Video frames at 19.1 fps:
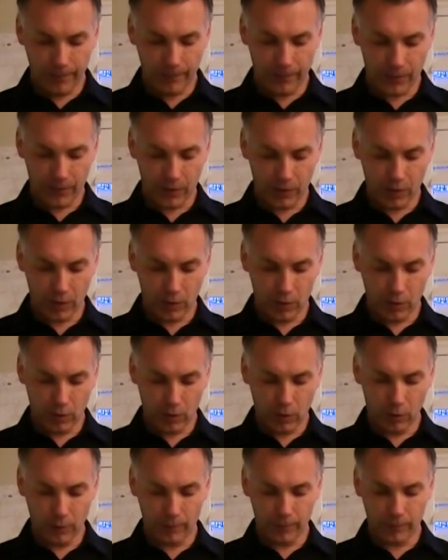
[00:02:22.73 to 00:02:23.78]

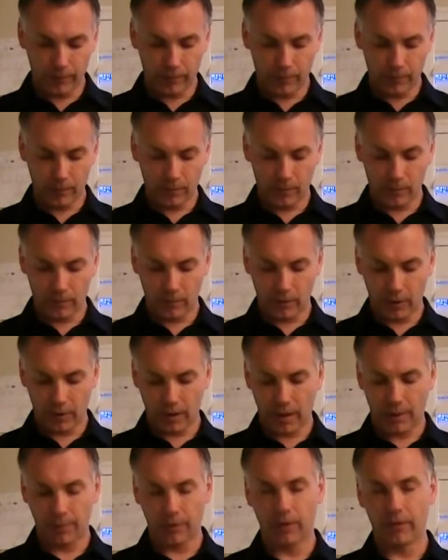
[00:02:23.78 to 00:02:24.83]
So there are a
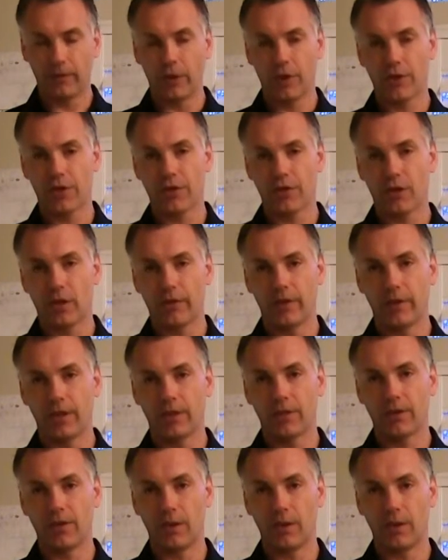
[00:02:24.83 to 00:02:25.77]
couple of versions of it.